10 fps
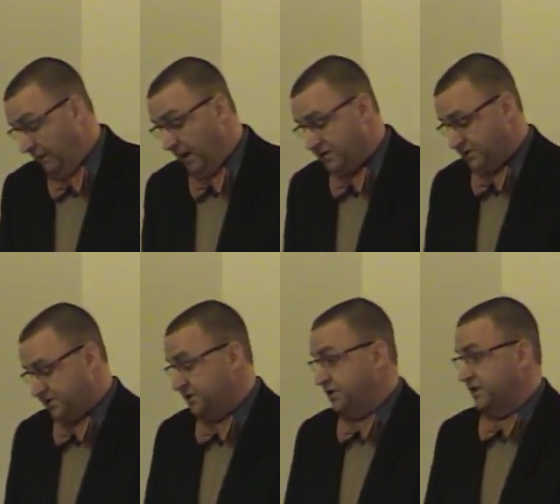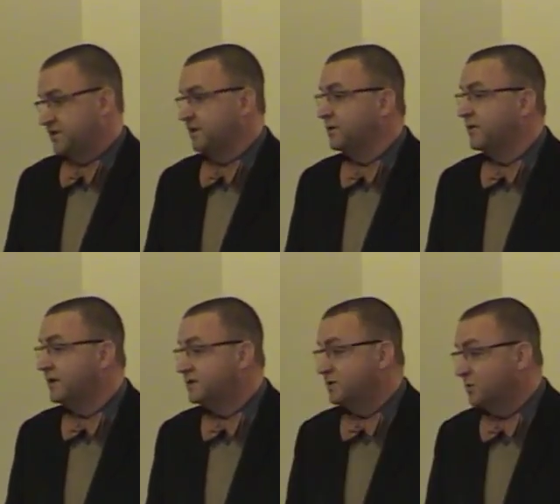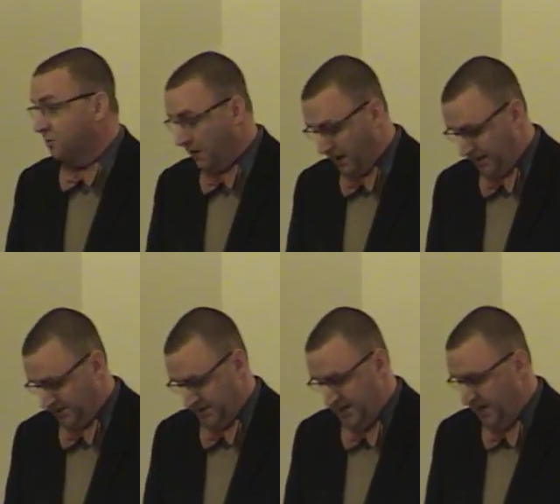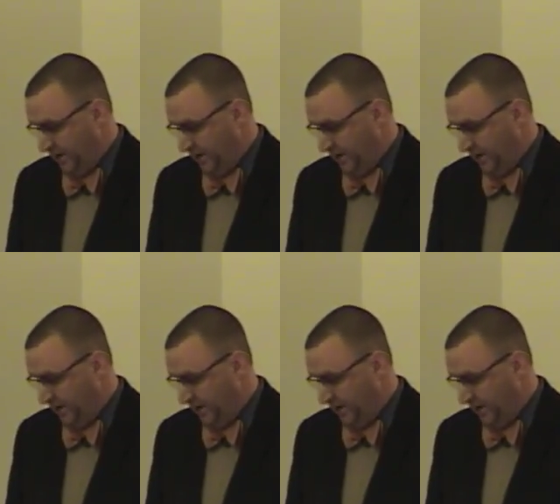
I might just suggest, though, that as you arise and